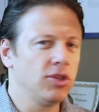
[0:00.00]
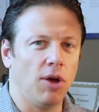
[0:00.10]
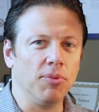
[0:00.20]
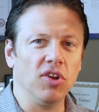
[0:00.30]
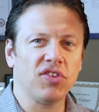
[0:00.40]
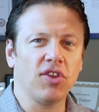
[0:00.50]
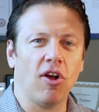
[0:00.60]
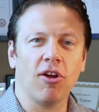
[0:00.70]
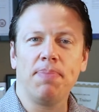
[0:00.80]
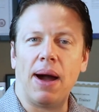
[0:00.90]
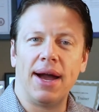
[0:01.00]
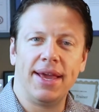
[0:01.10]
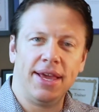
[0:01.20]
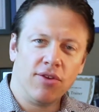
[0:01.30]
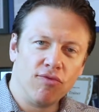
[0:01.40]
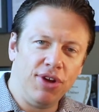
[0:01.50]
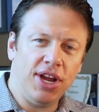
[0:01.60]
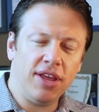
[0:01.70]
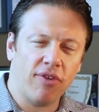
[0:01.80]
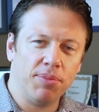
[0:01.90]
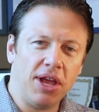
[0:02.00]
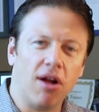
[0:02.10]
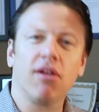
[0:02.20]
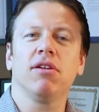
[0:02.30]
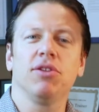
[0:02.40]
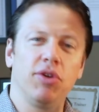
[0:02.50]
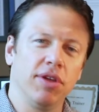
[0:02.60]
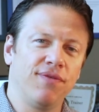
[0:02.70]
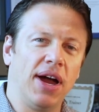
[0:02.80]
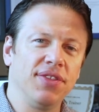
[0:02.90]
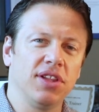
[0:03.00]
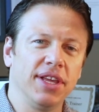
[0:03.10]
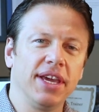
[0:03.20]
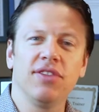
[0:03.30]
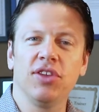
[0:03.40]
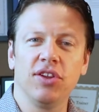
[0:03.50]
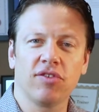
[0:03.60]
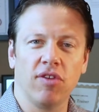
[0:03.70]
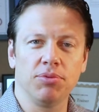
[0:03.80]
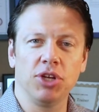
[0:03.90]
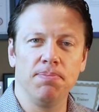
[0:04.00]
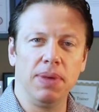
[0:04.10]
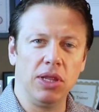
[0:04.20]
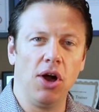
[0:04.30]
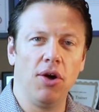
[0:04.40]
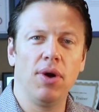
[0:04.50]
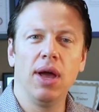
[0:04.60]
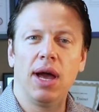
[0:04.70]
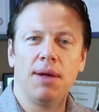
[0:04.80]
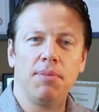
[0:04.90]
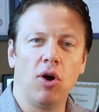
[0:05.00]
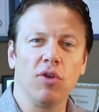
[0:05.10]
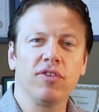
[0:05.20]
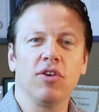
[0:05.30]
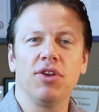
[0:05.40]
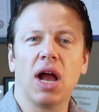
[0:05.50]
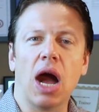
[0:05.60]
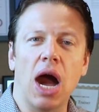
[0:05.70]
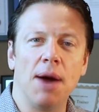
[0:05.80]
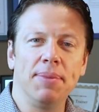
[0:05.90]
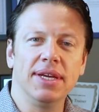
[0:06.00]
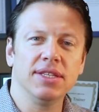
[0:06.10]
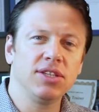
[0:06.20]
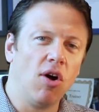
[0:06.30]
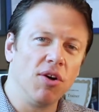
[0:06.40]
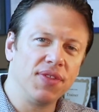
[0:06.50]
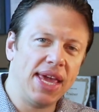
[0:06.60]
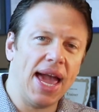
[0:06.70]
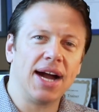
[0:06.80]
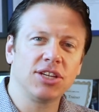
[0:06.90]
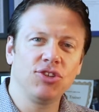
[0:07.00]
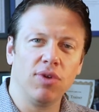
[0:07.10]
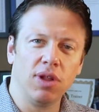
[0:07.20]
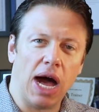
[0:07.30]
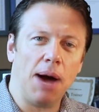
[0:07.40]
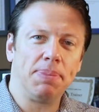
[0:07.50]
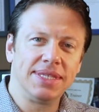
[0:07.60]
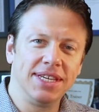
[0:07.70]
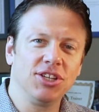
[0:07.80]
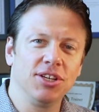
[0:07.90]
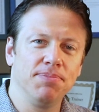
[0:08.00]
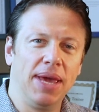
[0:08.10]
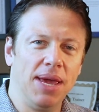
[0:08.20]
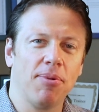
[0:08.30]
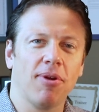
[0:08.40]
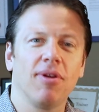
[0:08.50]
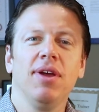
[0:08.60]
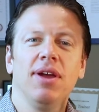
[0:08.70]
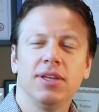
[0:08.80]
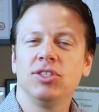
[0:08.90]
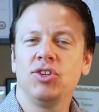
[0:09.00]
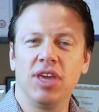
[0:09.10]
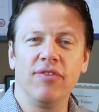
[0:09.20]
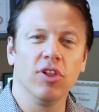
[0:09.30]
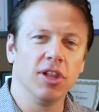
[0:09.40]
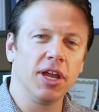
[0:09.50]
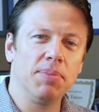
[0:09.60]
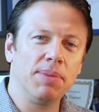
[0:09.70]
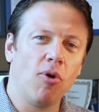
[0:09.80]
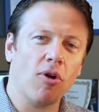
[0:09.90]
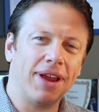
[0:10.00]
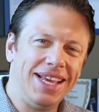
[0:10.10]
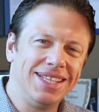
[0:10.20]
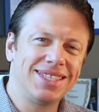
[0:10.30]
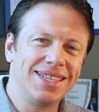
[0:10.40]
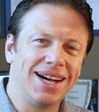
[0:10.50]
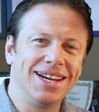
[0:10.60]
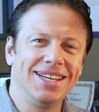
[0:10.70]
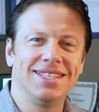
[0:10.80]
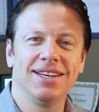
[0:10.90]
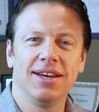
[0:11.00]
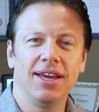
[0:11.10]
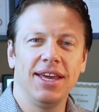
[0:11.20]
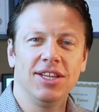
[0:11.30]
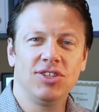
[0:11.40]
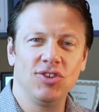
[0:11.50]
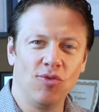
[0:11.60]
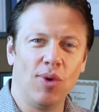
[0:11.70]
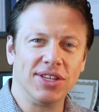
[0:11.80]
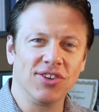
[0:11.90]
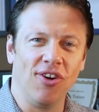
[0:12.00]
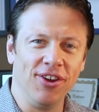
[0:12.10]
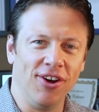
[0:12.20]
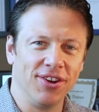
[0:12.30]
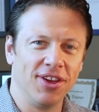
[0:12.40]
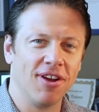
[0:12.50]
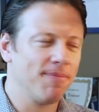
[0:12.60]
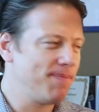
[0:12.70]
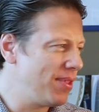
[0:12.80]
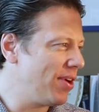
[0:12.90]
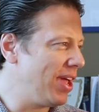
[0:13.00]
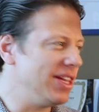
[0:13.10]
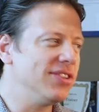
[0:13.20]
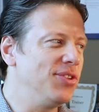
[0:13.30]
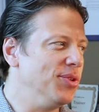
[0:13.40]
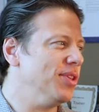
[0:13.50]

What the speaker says: So I'm going to start by reading from the article. You can find the link in the description below. I'm also going to comment on the actual opposition paper to give you a little bit more insight into what's going on here. Okay, let's do